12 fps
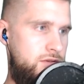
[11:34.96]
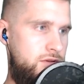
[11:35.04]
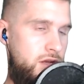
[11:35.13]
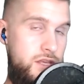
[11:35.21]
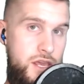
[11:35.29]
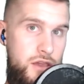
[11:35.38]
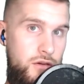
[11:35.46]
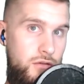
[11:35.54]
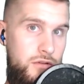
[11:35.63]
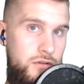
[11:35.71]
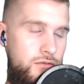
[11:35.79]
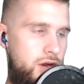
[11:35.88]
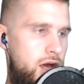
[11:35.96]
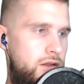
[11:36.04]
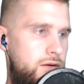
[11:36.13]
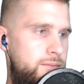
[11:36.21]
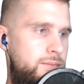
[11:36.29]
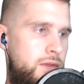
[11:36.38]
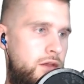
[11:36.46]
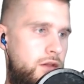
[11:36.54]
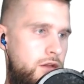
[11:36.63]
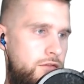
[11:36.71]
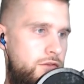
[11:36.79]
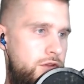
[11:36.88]
yield rather
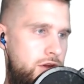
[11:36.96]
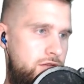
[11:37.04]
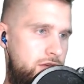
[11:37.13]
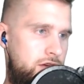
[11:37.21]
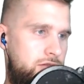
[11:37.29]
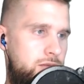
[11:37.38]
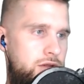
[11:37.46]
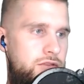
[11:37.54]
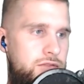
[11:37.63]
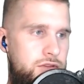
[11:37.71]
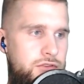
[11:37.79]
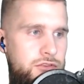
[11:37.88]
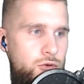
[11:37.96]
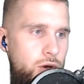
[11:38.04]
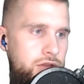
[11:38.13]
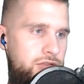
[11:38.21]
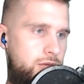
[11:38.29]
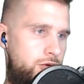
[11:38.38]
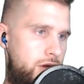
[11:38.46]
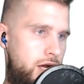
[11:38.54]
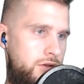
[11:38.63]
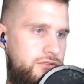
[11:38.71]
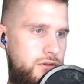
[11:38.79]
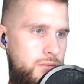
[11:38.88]
for their investments. This is quite similar to
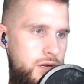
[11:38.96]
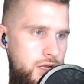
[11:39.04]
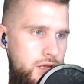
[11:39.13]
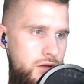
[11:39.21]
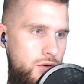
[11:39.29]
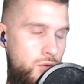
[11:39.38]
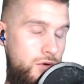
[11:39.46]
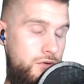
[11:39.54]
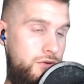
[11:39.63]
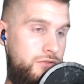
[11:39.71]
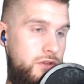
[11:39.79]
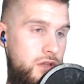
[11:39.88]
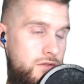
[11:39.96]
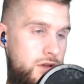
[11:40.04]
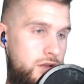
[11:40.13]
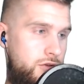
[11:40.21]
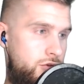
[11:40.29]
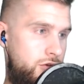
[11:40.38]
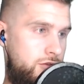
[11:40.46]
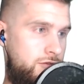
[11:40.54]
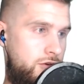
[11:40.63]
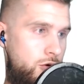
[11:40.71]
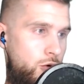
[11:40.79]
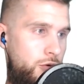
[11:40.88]
how somebody would receive interest
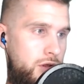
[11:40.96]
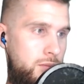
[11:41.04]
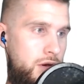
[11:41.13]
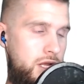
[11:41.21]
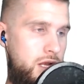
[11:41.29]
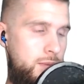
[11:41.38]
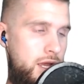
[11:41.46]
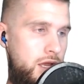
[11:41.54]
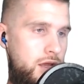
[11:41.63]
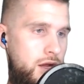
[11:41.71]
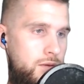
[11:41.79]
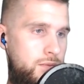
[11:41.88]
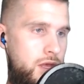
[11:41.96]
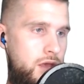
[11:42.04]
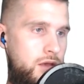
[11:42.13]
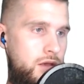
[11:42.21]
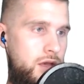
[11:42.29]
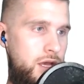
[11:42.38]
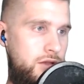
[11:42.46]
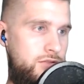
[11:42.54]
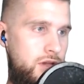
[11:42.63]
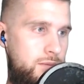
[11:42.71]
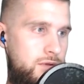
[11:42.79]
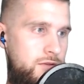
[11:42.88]
for holding money in a bank account.
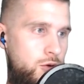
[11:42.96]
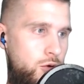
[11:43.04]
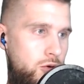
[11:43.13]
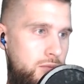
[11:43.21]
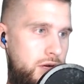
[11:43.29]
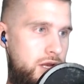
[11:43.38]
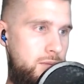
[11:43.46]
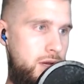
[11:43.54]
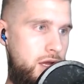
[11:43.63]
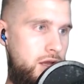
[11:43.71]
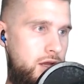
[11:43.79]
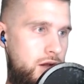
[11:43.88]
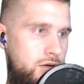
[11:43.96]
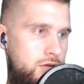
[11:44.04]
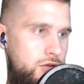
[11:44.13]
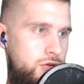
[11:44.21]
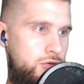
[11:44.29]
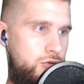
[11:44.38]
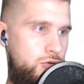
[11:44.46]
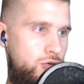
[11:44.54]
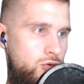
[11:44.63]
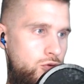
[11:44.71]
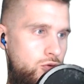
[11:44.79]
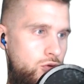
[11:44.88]
Except if you hold money in a bank account,
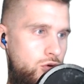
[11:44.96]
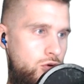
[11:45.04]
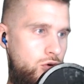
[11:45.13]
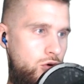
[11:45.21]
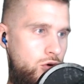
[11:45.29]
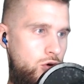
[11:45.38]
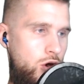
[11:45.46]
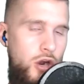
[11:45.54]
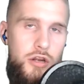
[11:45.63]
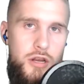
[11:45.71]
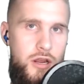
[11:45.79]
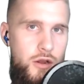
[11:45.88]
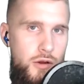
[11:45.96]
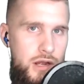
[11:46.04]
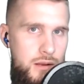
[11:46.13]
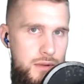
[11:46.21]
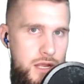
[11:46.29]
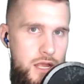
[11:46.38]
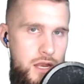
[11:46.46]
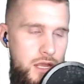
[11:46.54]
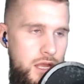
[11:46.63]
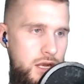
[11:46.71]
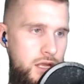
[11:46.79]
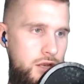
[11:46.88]
you aren't going to be
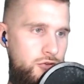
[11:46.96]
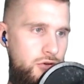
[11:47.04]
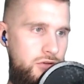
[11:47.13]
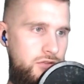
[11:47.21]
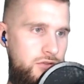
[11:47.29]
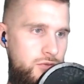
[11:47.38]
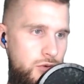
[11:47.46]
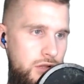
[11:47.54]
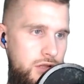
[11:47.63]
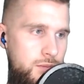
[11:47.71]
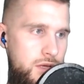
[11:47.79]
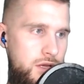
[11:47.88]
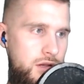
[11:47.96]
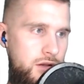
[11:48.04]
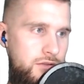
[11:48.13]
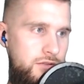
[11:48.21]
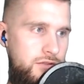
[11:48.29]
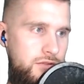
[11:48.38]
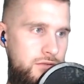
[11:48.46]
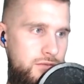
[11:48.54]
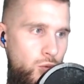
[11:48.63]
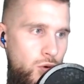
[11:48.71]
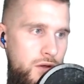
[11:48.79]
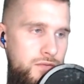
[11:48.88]
getting any interest really because
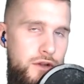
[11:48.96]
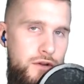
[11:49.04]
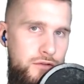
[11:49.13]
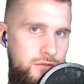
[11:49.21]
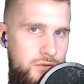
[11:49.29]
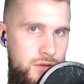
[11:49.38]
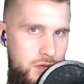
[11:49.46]
1, there's